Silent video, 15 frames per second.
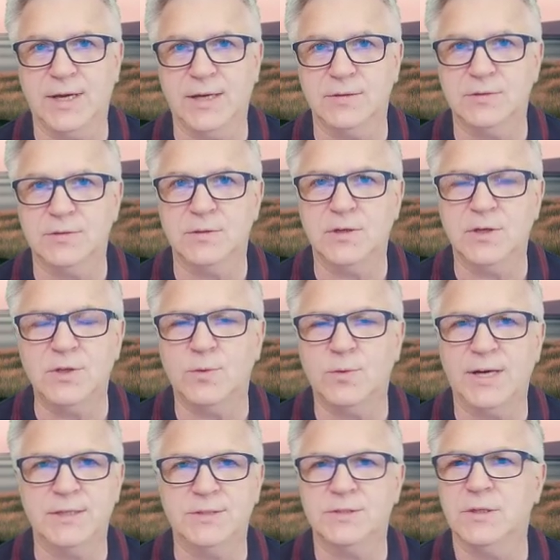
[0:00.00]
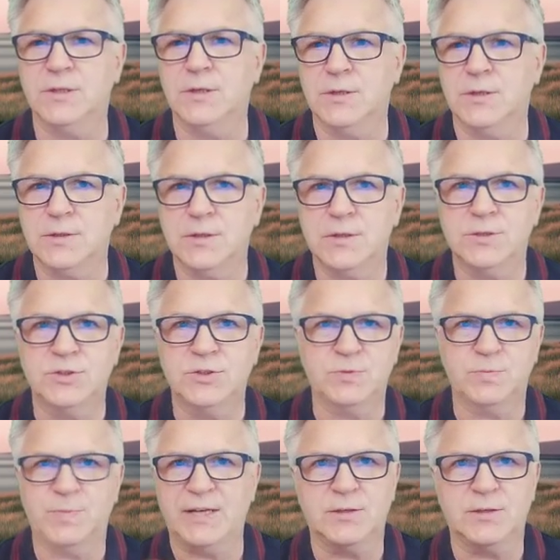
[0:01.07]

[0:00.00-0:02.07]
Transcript: that. Otherwise, just